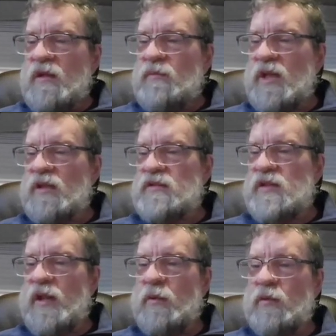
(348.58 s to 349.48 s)
Because
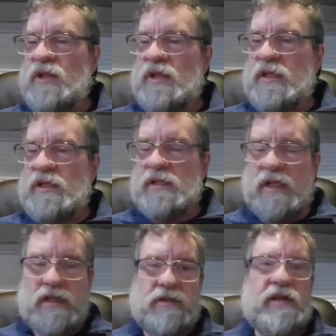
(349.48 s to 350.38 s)
not only
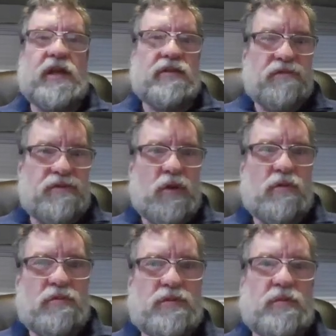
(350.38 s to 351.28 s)
you get the
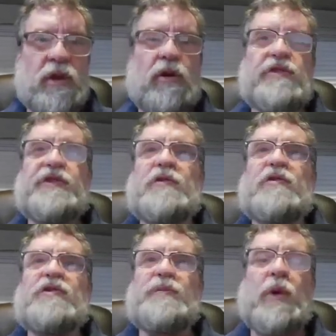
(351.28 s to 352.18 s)
fumes, but also
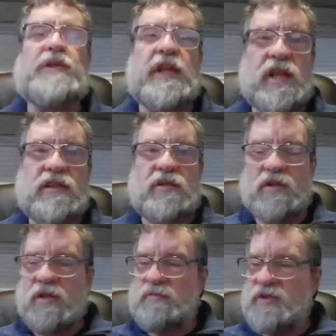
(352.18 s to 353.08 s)
your smoke detector
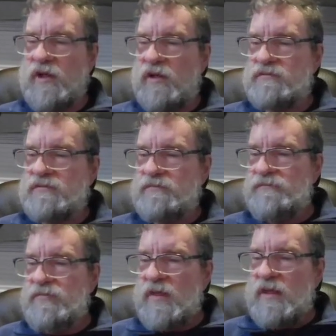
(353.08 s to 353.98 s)
comes off.
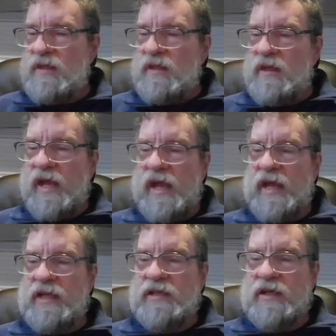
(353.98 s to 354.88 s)

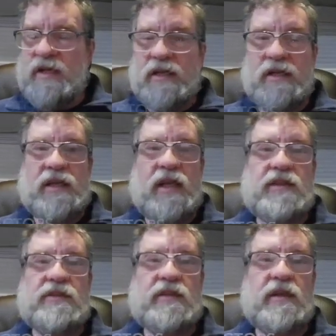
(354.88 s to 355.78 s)
And
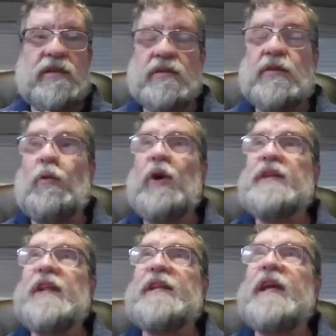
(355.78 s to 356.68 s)
it's the
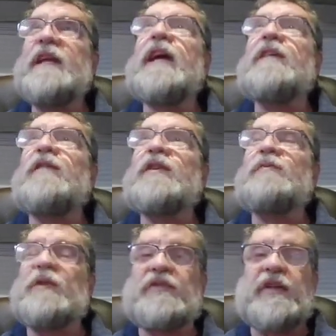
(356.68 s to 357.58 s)
one that they gave
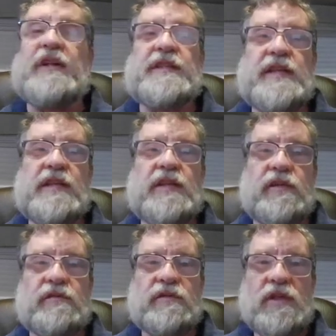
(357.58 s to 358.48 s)
us was very
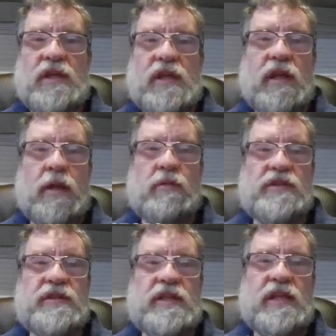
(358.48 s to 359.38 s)
sensitive. It
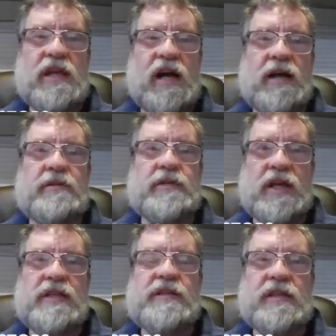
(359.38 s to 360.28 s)
was the
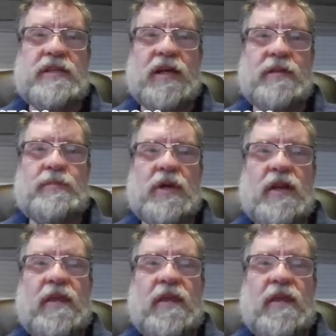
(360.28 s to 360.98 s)
ionizing type.